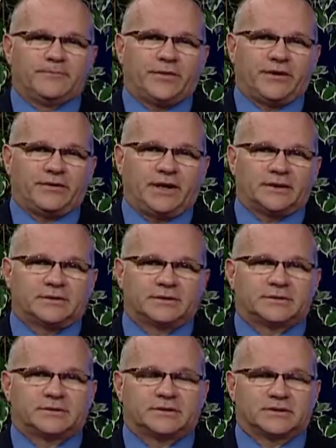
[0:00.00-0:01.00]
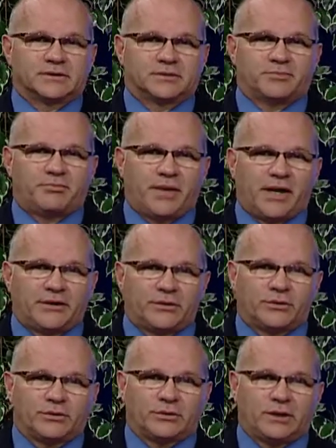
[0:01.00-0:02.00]
and they suspended
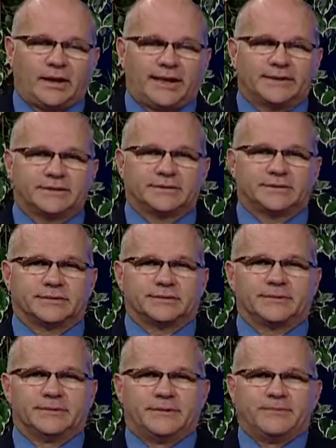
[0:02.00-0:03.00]
her license